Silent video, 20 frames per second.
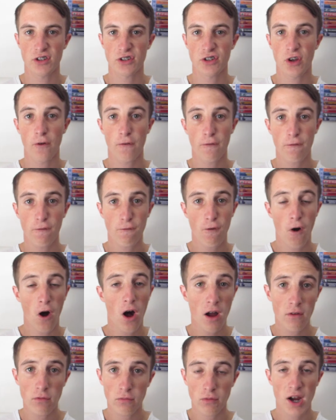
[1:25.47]
So
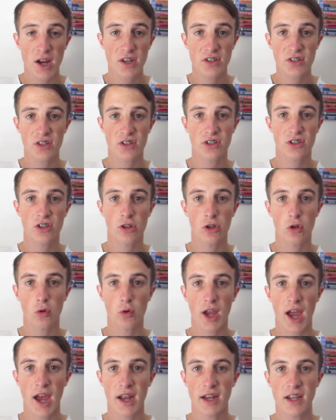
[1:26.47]
5 races to
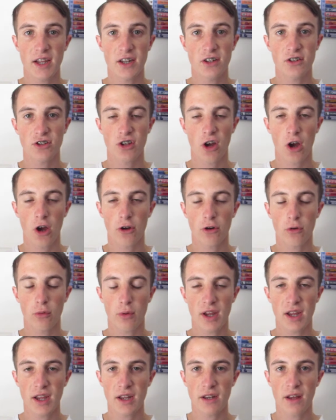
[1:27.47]
look at in
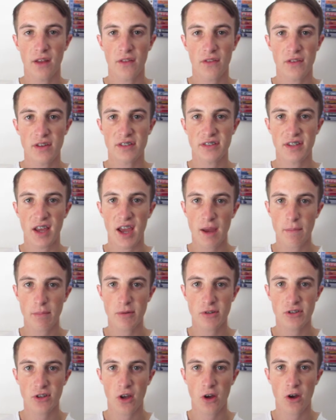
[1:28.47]
total in this
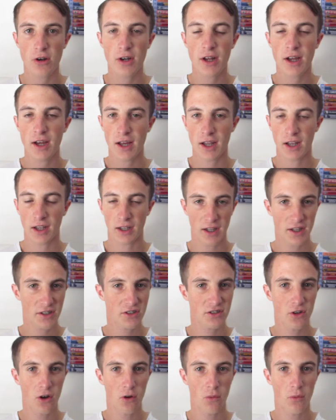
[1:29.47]
episode.
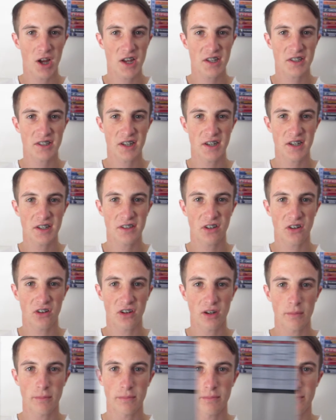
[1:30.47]
Let's not waste any
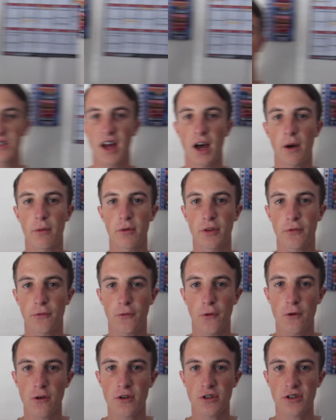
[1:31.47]
time. Let's start with the
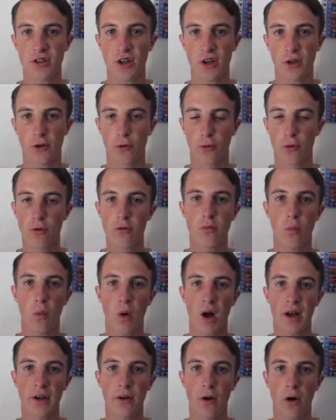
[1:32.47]
first Group
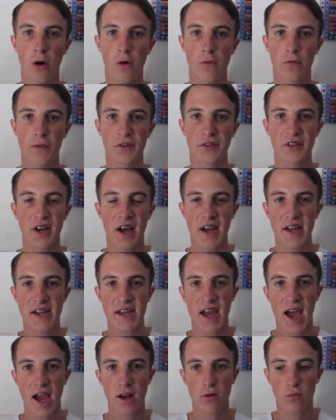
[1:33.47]
1 of the
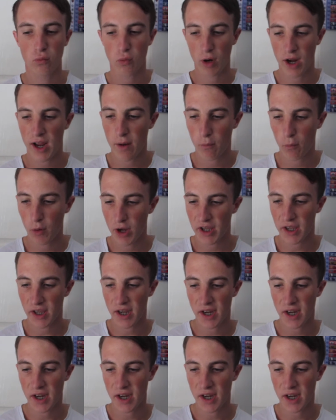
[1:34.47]
day at Randwick.